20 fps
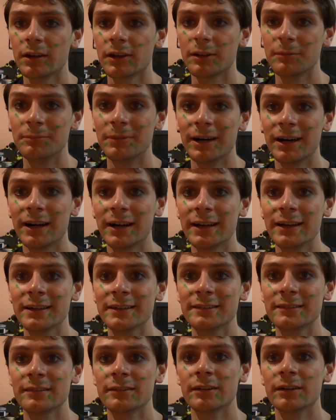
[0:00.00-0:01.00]

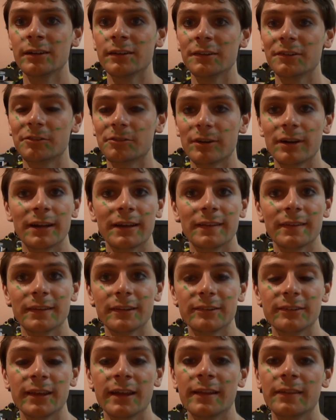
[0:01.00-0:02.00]
goodbyes and all the striking
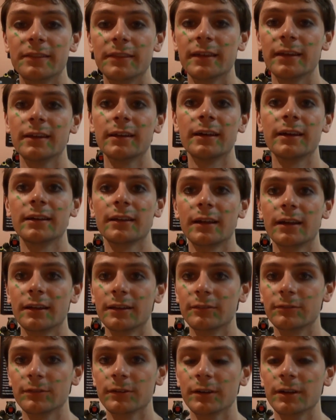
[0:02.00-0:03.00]
the set that
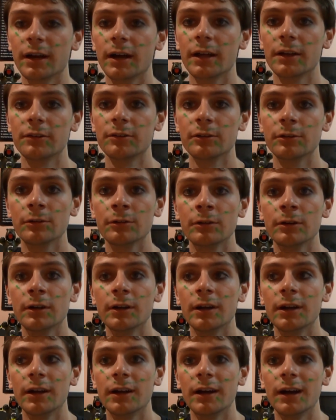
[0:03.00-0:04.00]
I forgot to.
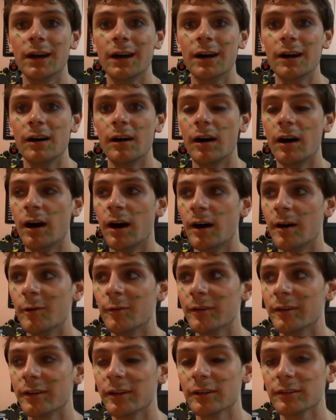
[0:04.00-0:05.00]

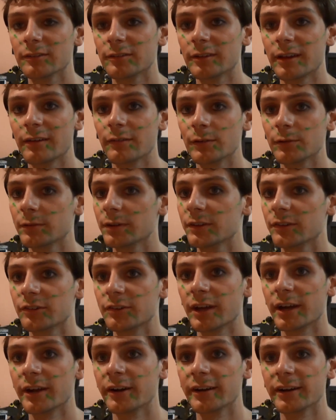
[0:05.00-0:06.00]
And everyone's
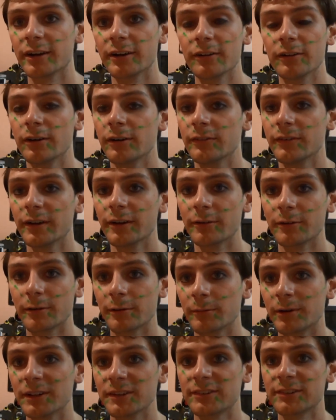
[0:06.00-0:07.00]
tired. I don't know if
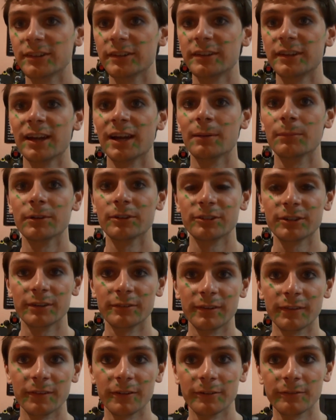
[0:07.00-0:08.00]
anyone wants the camera
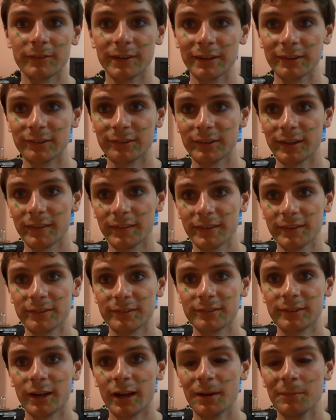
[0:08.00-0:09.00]
shoved in their face at
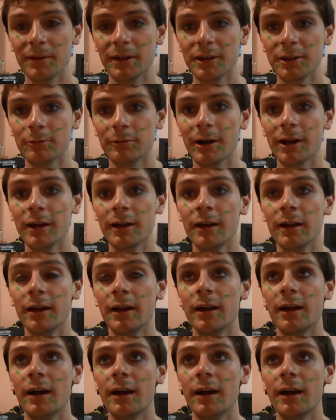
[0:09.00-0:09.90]
this time anyway.